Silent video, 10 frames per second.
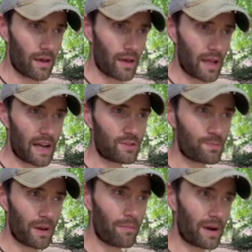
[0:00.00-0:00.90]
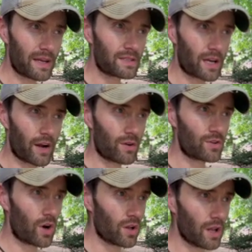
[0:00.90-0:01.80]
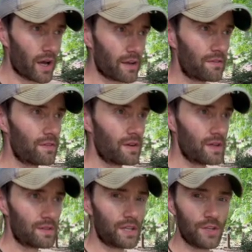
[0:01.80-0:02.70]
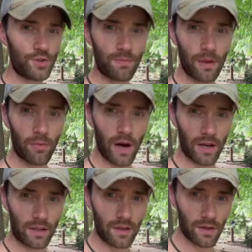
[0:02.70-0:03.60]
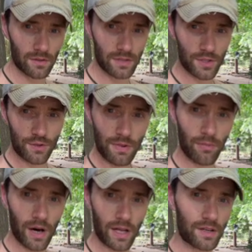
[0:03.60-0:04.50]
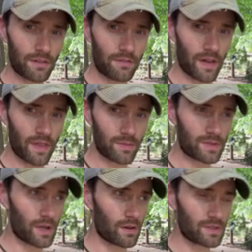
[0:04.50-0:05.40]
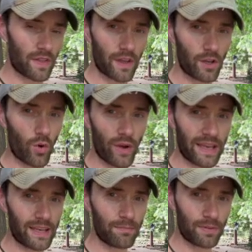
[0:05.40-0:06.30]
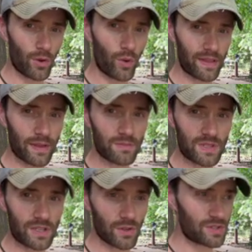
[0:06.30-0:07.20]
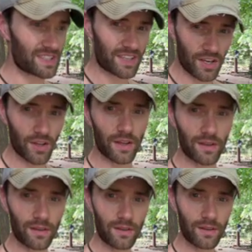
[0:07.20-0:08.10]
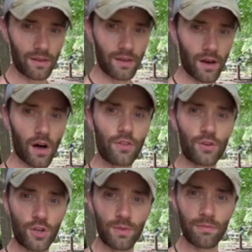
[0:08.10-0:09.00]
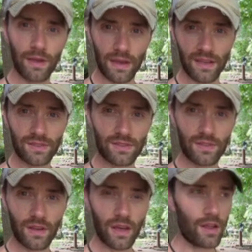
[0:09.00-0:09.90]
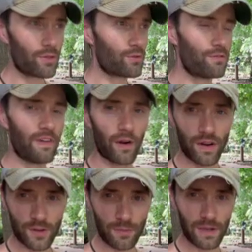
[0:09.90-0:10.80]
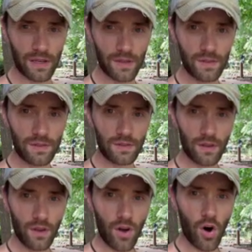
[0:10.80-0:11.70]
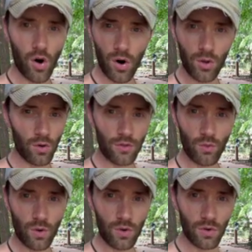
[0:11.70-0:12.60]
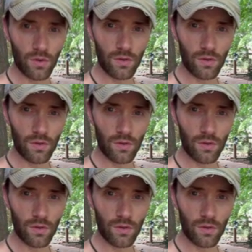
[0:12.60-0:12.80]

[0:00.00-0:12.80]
And I've spent my entire adult life teaching people how to kill, teaching people how to defend themselves, and then going and employing them skills and killing other human beings through various means all over the world.